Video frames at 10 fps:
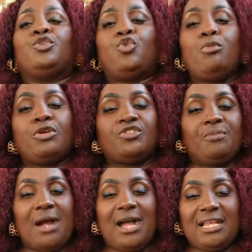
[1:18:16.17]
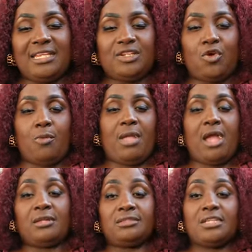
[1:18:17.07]
Too much balling come here.
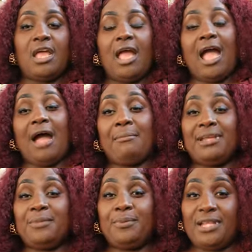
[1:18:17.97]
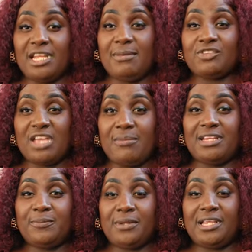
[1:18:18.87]
I manipulate them, I try
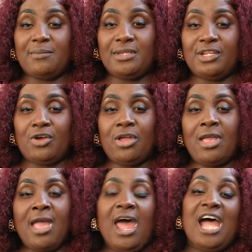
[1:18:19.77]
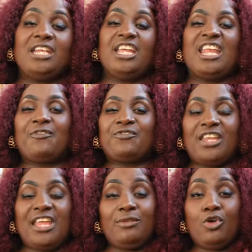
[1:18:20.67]
manipulate me, you know. And then after
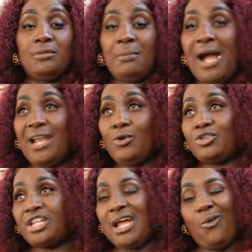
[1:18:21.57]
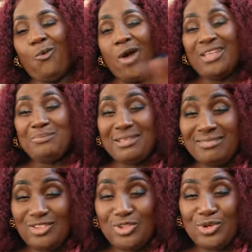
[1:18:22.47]
do done ball out in a one
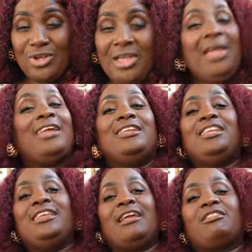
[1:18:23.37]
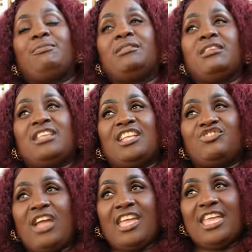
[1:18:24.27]
message, you know, the next message I
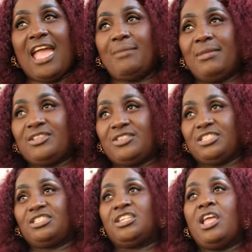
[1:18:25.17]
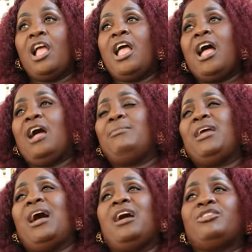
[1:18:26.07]
dry eye message. I mean,
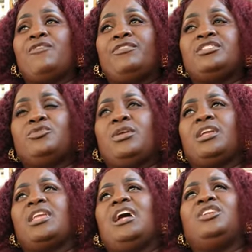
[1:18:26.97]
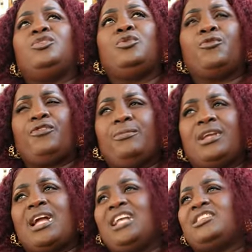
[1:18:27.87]
I ask you for what you can do for me
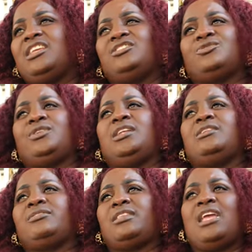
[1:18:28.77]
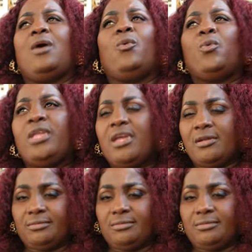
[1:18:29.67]
because things really stay away.